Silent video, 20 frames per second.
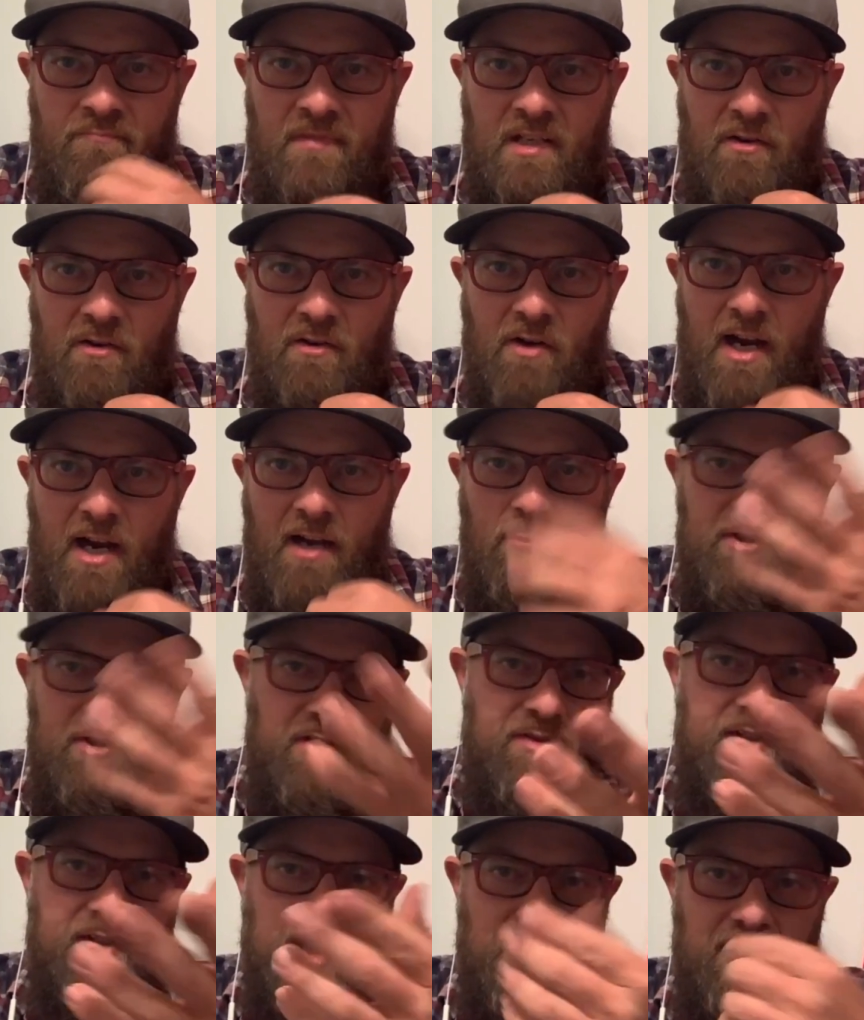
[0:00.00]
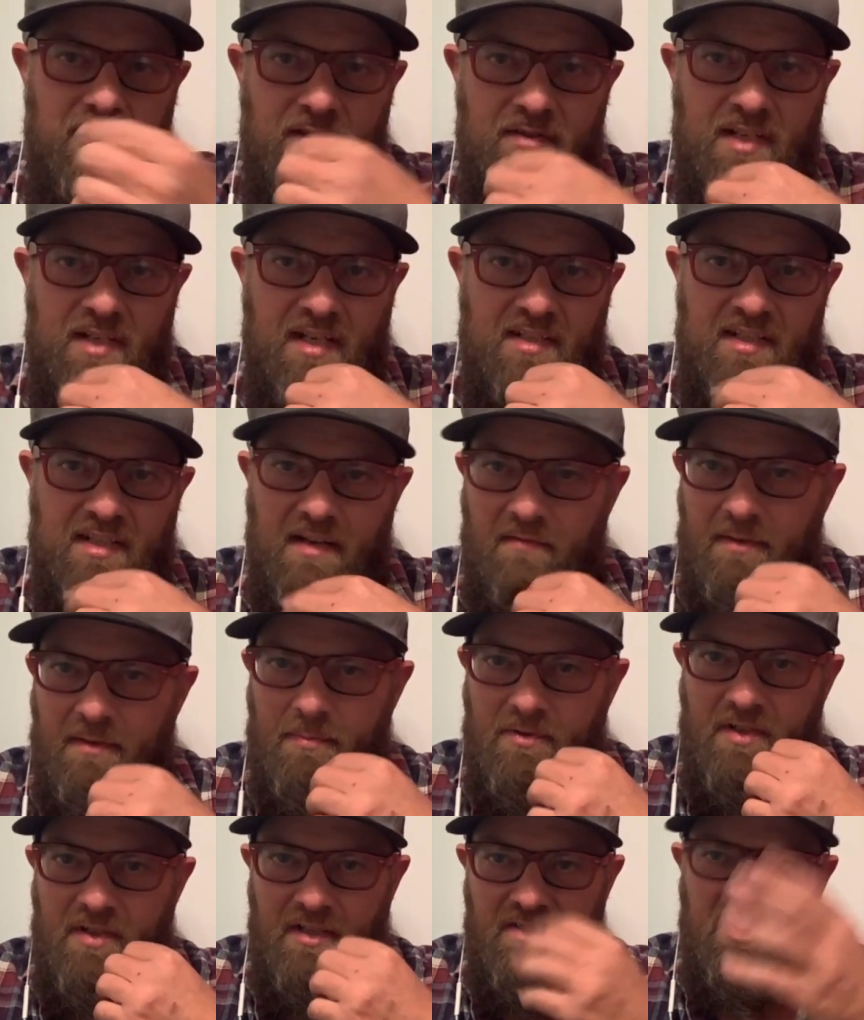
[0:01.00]
right? Would you say
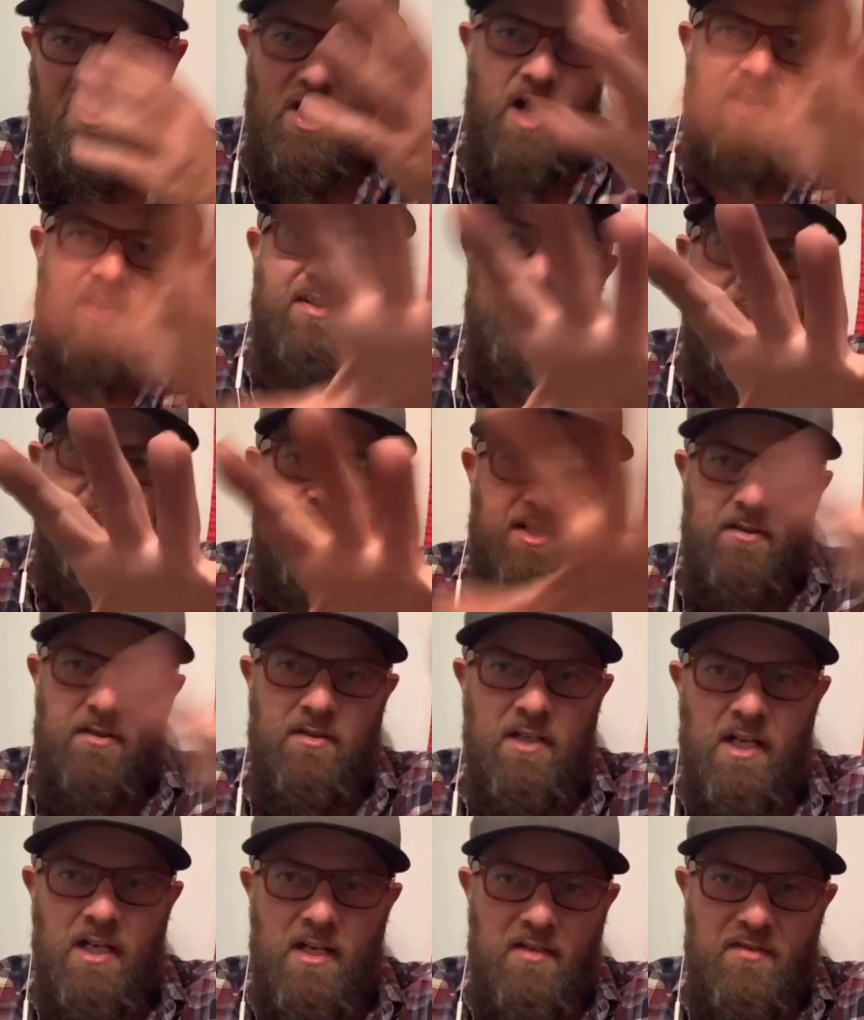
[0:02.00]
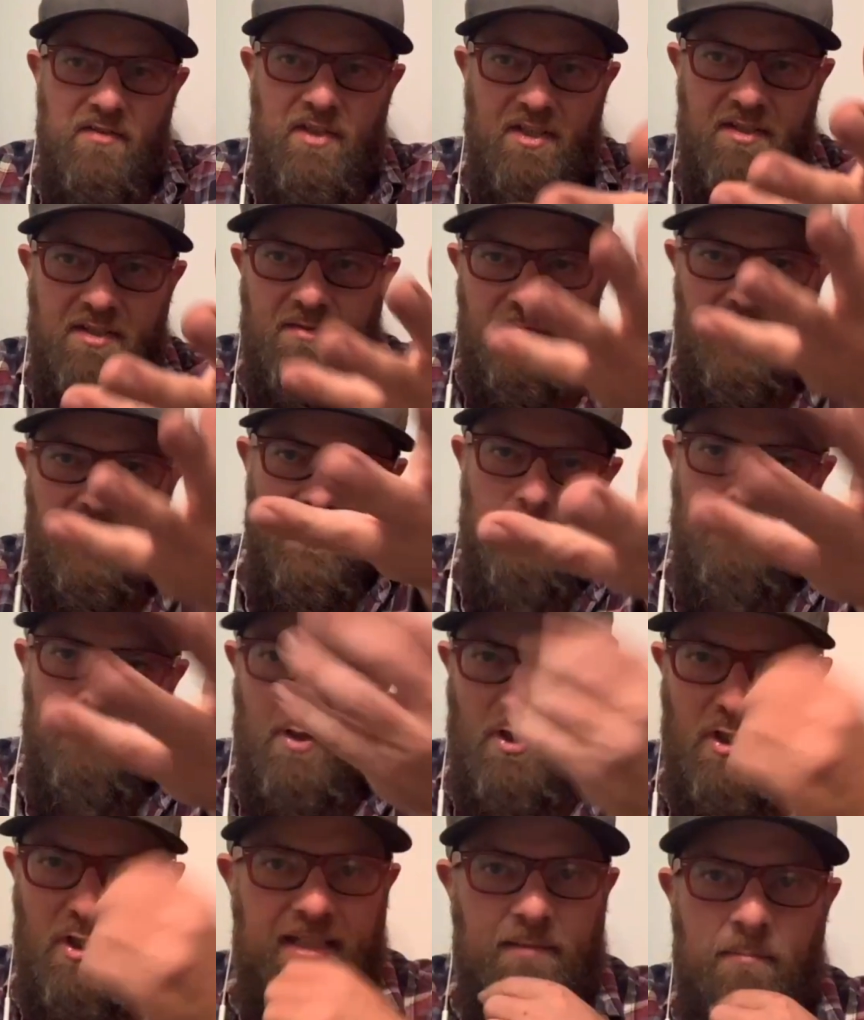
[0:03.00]
70%? John's the
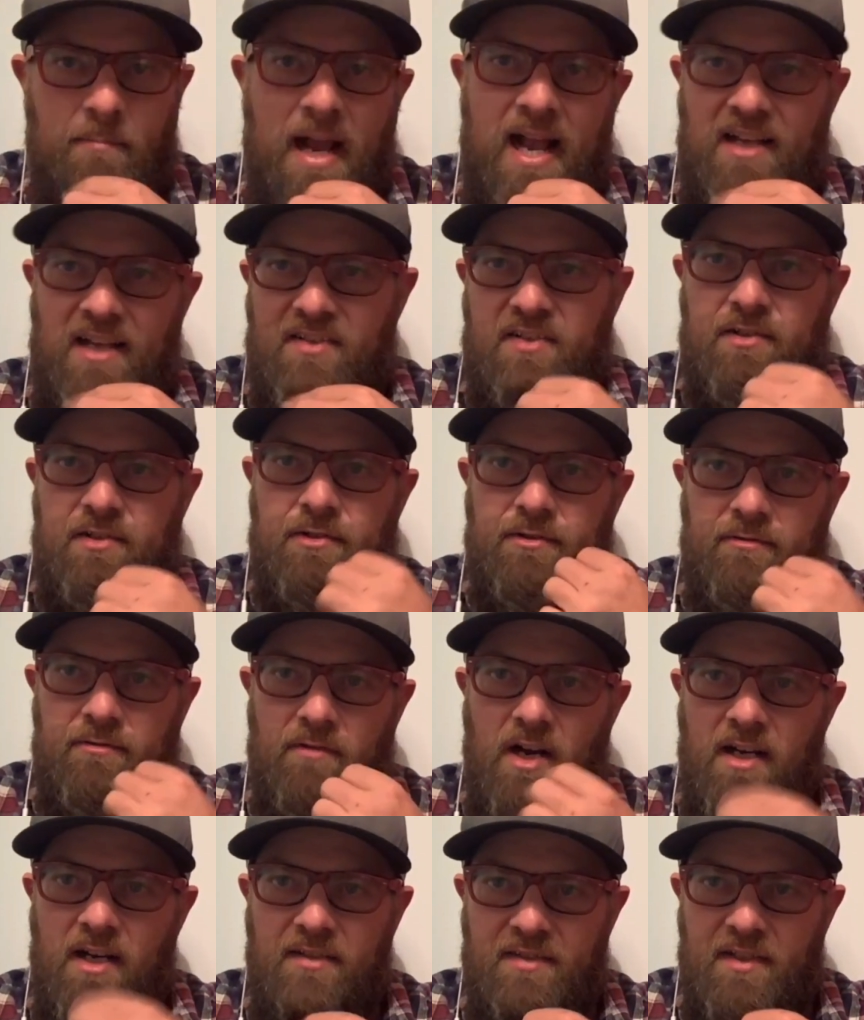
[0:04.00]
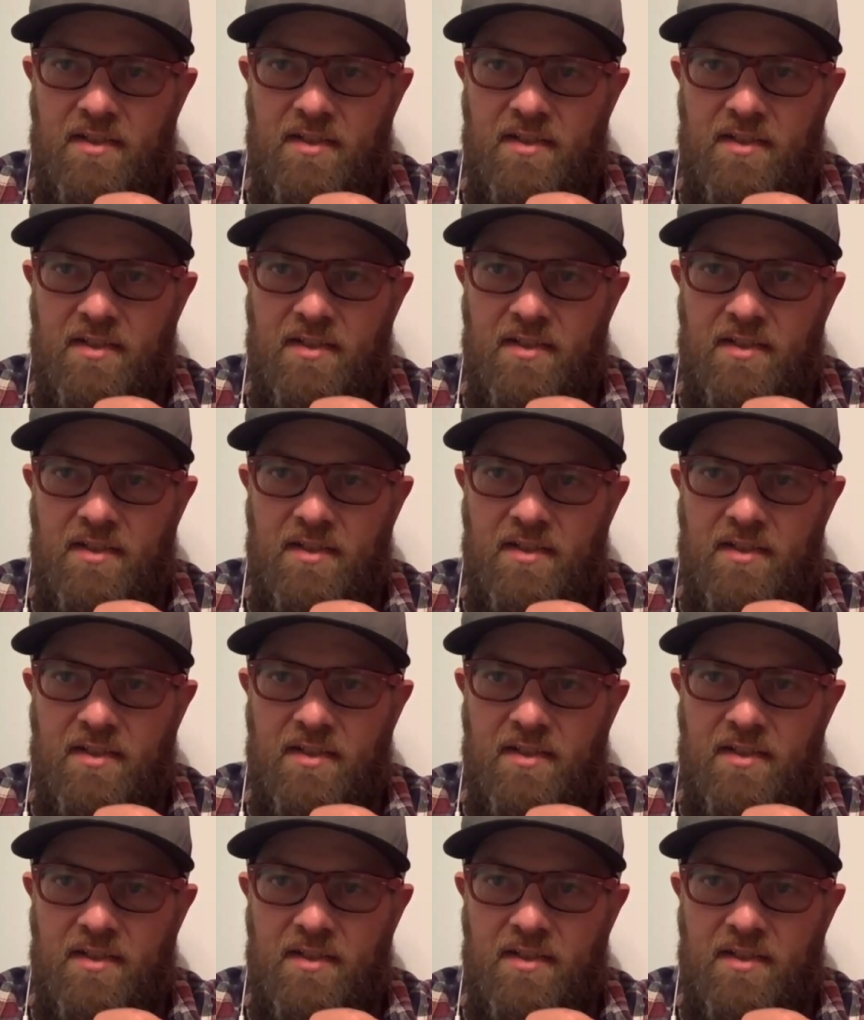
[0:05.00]
pulling master, right?